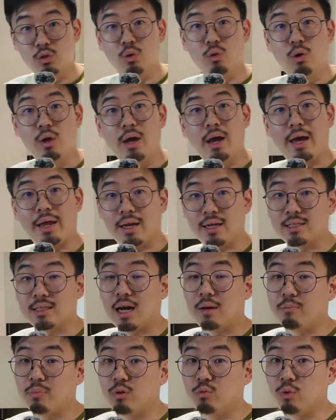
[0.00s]
So an
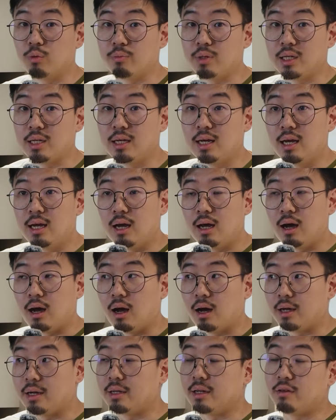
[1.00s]
example would be
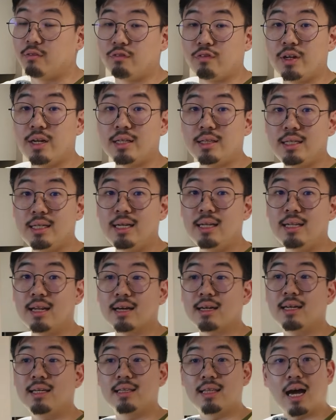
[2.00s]
in Infinity,
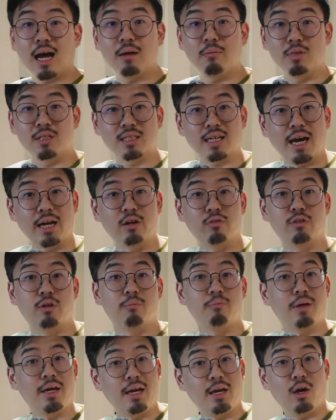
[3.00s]
Lucky Dime is kind of
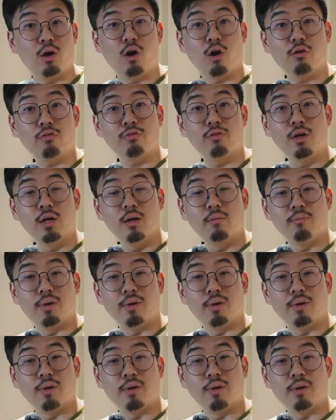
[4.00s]
the payoff,